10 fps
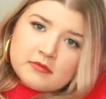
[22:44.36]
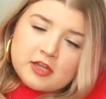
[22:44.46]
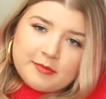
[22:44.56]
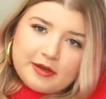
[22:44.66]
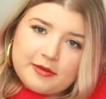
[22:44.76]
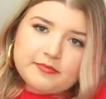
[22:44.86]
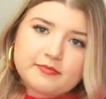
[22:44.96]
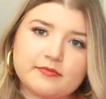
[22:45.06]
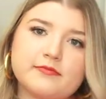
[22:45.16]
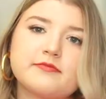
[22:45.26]
In my
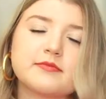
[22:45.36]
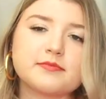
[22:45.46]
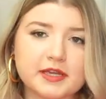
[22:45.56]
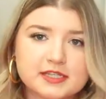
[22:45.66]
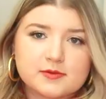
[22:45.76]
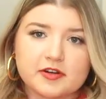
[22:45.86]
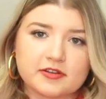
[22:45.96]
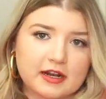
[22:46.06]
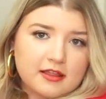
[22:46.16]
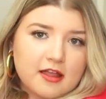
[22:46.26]
pink sweater
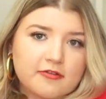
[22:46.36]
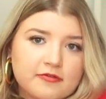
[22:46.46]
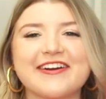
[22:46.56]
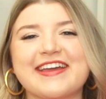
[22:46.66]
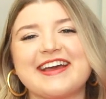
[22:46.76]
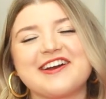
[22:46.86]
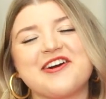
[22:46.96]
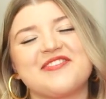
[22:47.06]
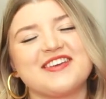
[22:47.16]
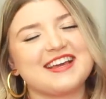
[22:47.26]
that I love. Okay, I
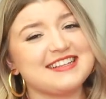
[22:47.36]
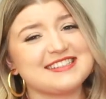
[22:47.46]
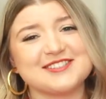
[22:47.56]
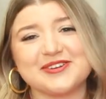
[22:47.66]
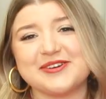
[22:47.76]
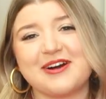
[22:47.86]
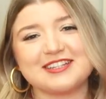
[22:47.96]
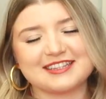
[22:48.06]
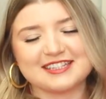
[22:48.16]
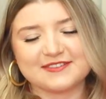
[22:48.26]
hope you guys enjoyed
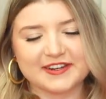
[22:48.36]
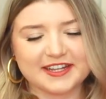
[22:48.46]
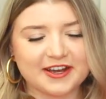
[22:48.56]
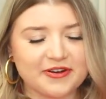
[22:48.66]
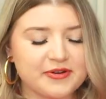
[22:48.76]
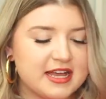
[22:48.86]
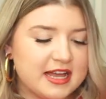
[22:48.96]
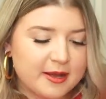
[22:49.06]
watching this video.